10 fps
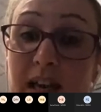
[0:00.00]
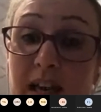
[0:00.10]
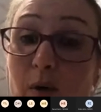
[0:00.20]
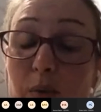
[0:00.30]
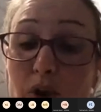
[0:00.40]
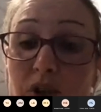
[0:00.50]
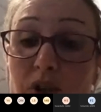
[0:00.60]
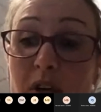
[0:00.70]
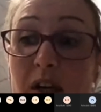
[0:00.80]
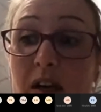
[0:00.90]
in our blood.
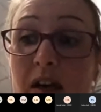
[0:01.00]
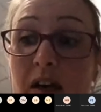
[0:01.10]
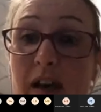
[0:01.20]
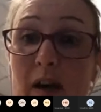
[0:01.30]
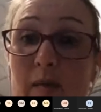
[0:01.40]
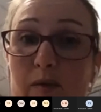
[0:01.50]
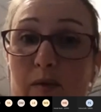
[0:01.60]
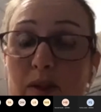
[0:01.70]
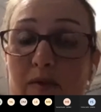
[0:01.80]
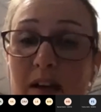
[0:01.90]
So
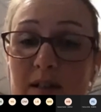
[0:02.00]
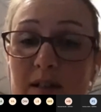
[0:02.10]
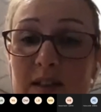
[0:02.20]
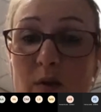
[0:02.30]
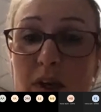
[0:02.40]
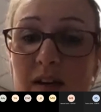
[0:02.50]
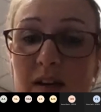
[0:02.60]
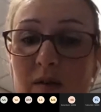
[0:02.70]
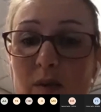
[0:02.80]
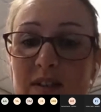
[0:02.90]
the viruses that we
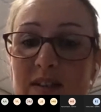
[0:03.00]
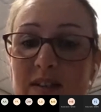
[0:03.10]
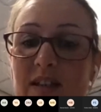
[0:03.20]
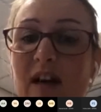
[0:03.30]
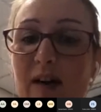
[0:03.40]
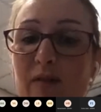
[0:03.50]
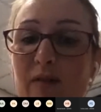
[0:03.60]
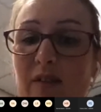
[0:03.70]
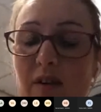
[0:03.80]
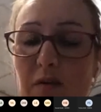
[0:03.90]
still
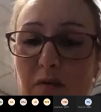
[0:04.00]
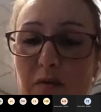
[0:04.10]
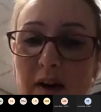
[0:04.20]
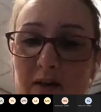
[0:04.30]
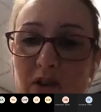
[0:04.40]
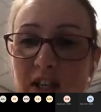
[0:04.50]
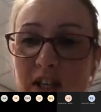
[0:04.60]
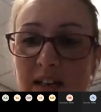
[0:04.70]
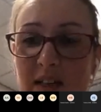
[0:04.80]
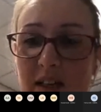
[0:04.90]
haven't found a
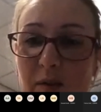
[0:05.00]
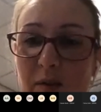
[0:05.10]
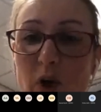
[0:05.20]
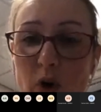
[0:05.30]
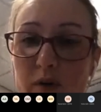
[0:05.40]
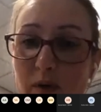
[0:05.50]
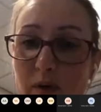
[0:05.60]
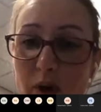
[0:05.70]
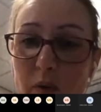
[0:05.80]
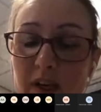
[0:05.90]
genetic code
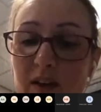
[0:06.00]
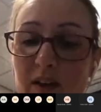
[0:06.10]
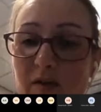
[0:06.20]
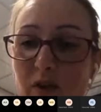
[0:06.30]
for, we can